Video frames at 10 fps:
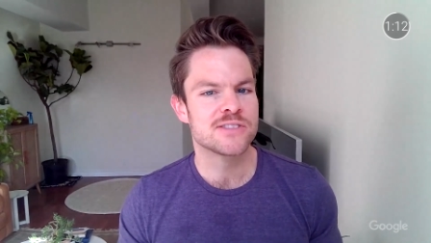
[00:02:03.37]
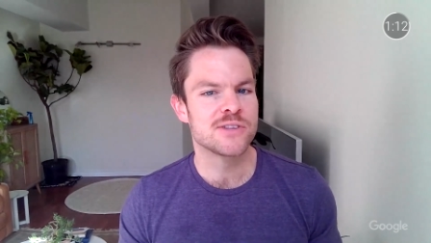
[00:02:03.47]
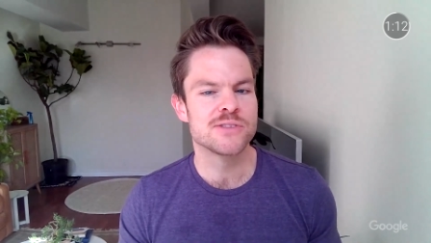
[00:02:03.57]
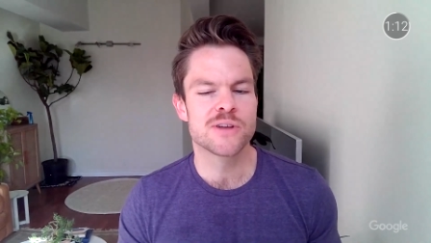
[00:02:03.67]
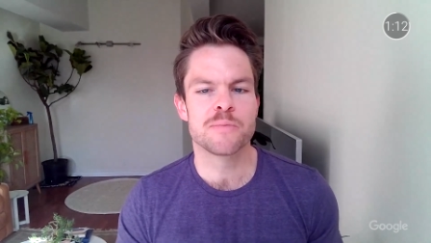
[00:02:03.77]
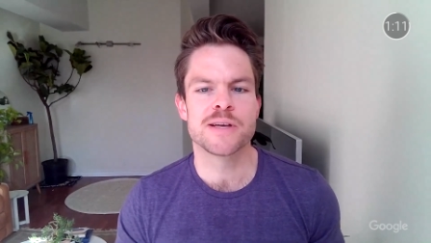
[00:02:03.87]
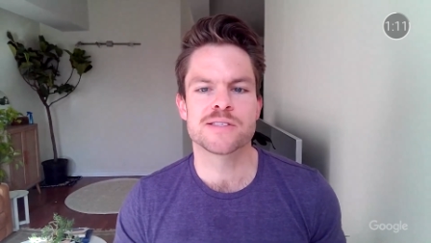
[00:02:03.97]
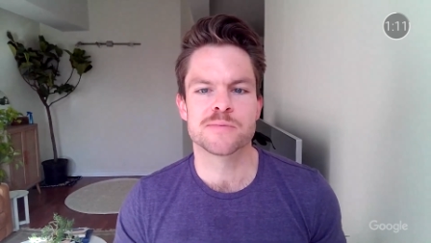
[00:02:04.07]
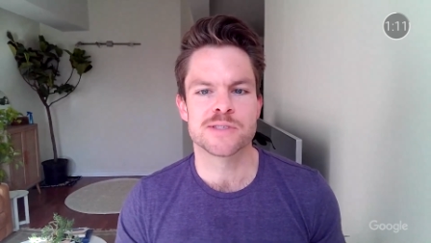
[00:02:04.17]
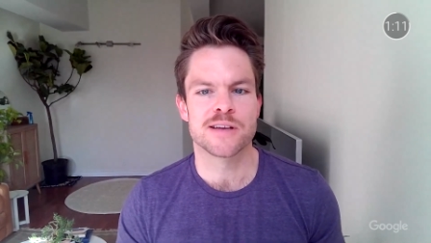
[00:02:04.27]
students can
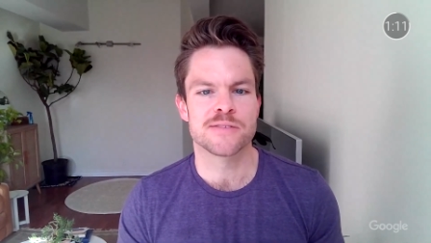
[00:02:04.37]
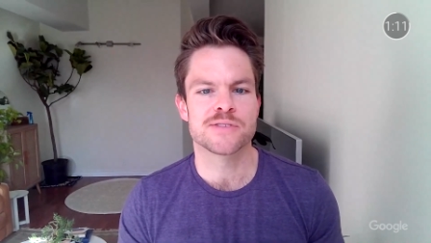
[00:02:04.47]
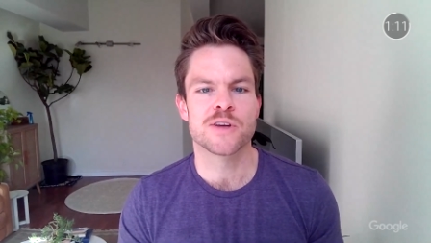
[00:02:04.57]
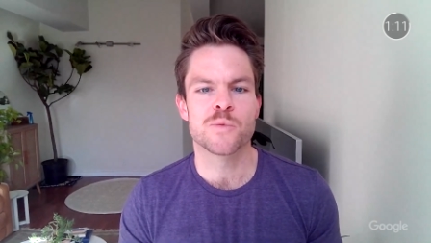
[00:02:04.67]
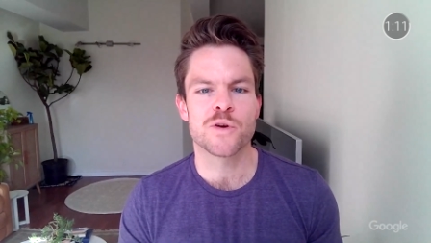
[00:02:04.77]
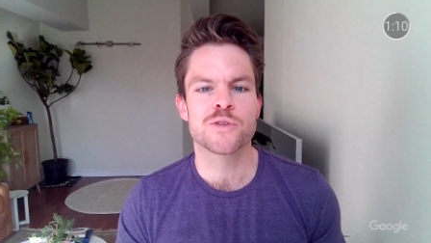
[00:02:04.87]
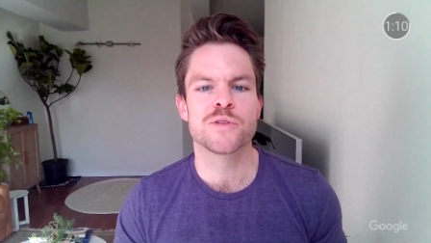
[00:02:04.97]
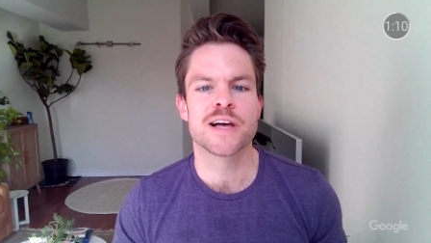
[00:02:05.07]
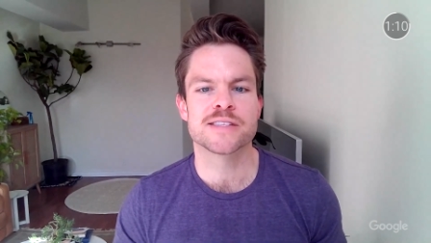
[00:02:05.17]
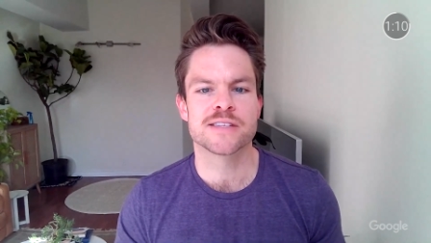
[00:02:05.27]
pace themselves and work
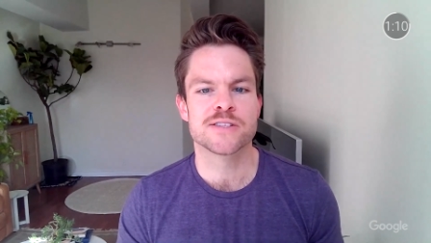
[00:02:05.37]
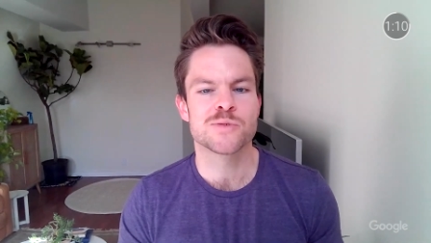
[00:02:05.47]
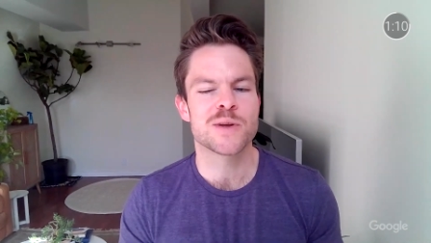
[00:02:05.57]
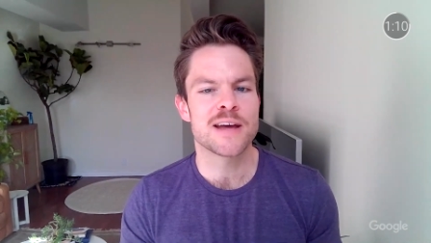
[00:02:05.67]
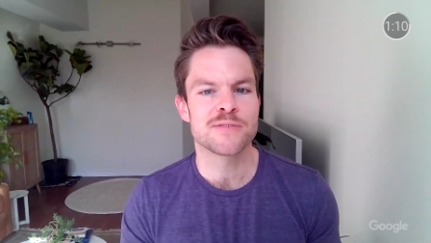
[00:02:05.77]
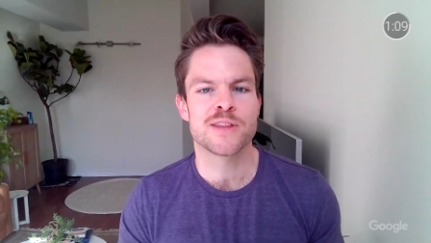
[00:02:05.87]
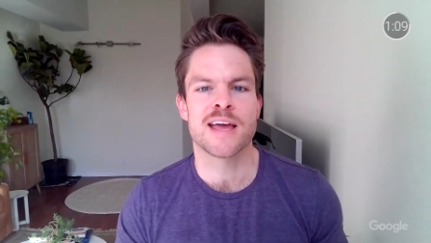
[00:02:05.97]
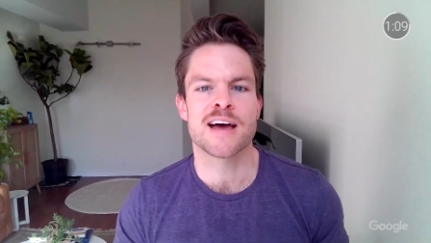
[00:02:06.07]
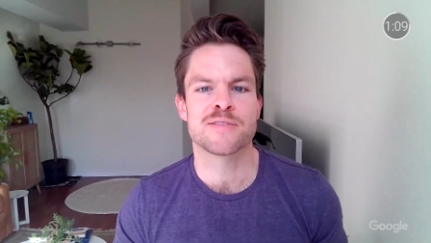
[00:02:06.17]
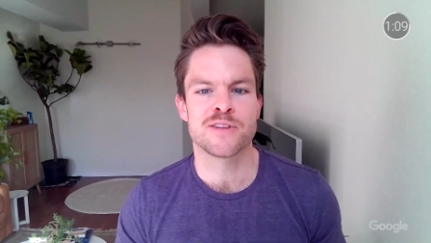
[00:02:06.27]
through lessons whenever
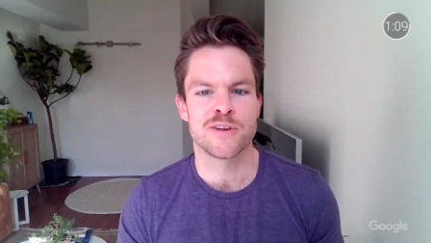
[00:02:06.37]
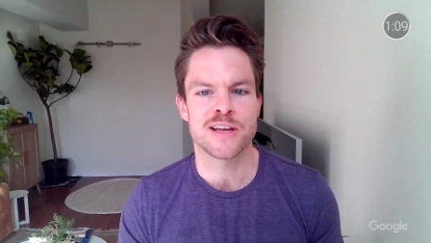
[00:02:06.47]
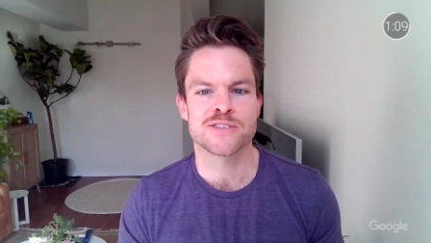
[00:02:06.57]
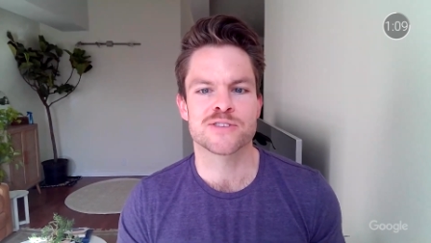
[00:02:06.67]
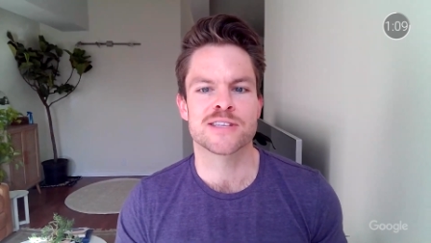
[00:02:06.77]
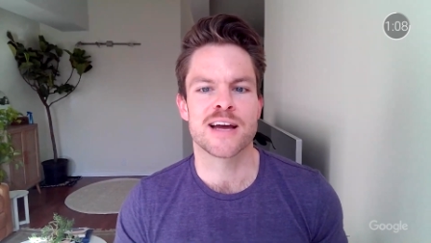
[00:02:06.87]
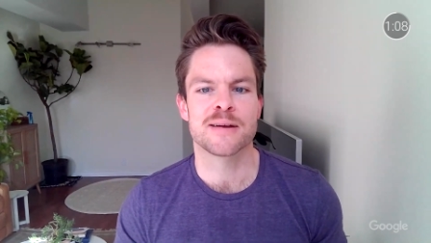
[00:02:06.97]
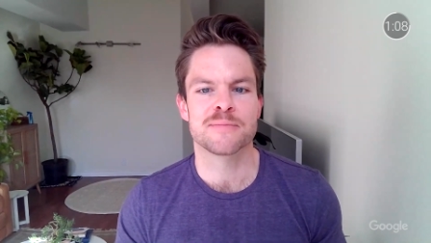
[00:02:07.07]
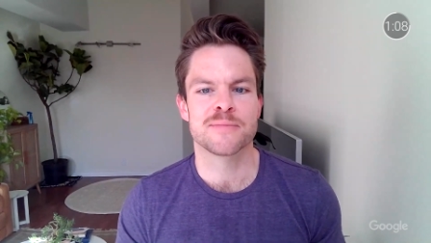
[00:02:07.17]
they have a little extra time,